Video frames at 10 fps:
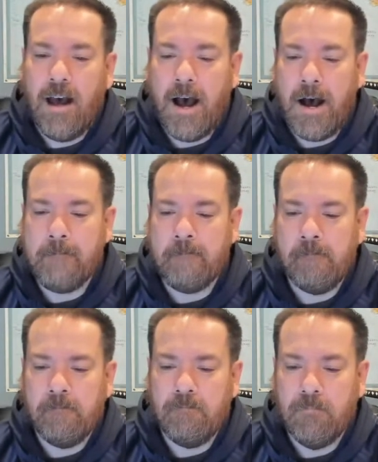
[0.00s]

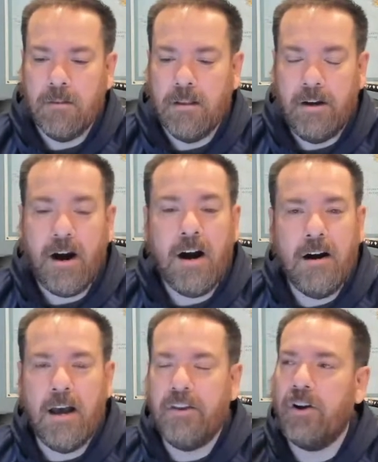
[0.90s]
There
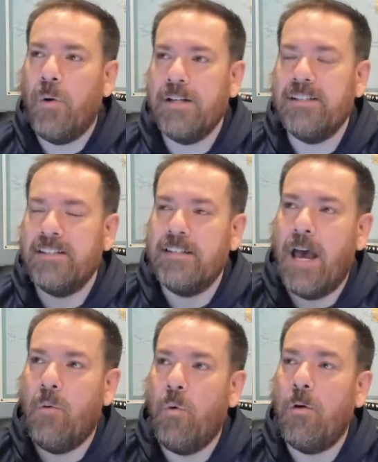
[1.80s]
are other questions
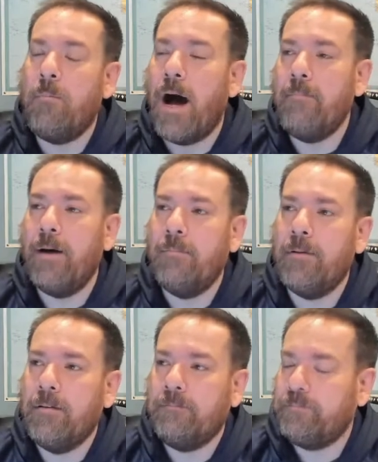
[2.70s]
that will pop up.